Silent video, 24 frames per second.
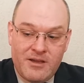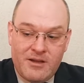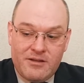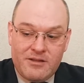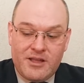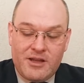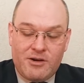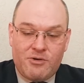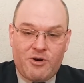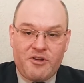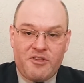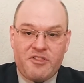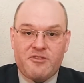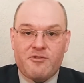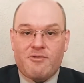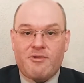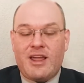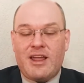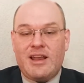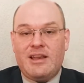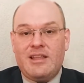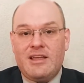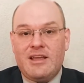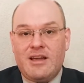Now,
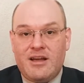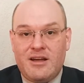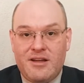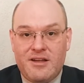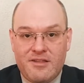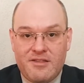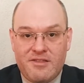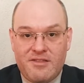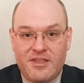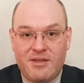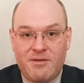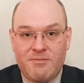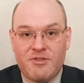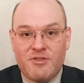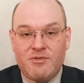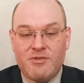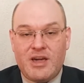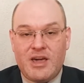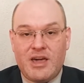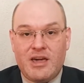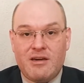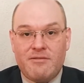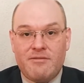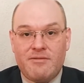Australia seems to
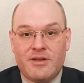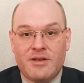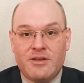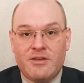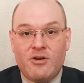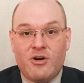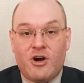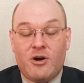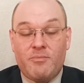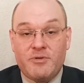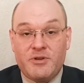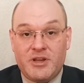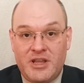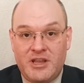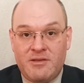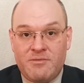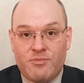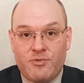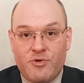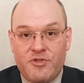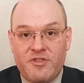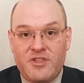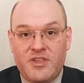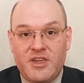have an
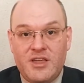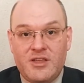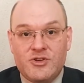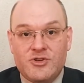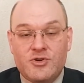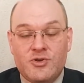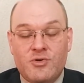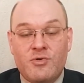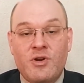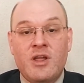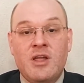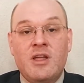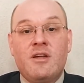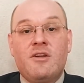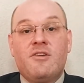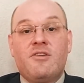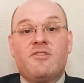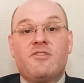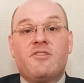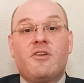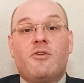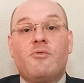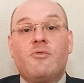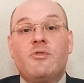opt-in procedure,
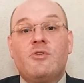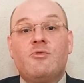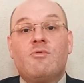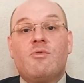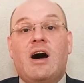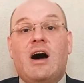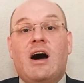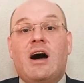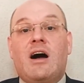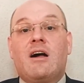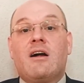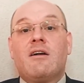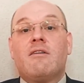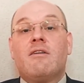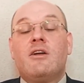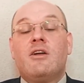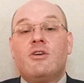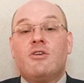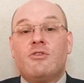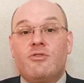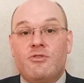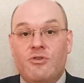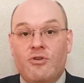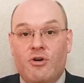so you are
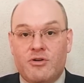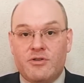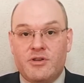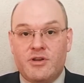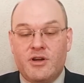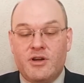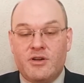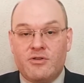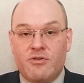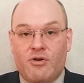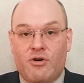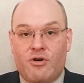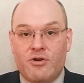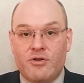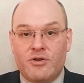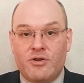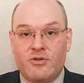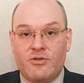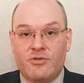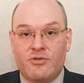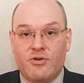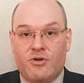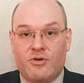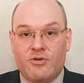not an
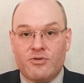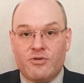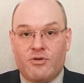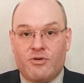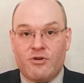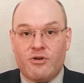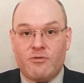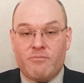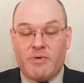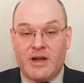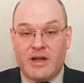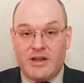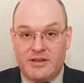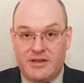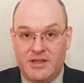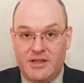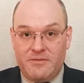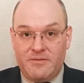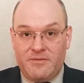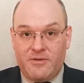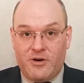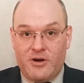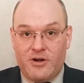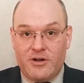organ donor by
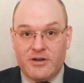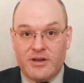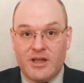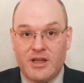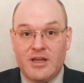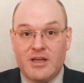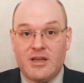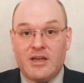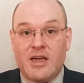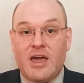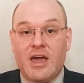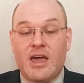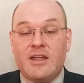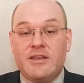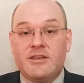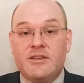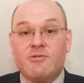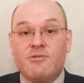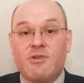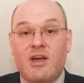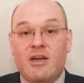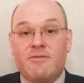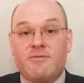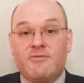default, and
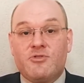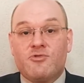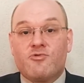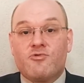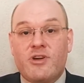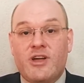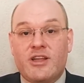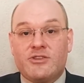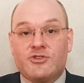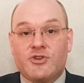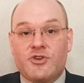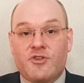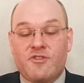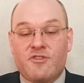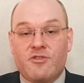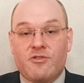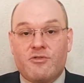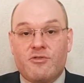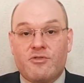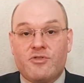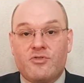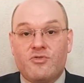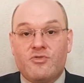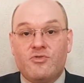you have to
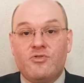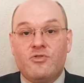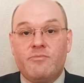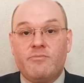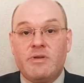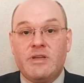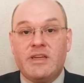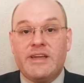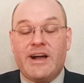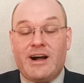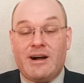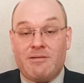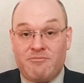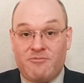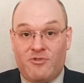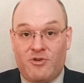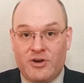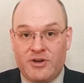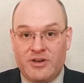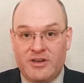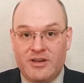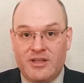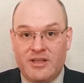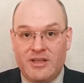register to become one.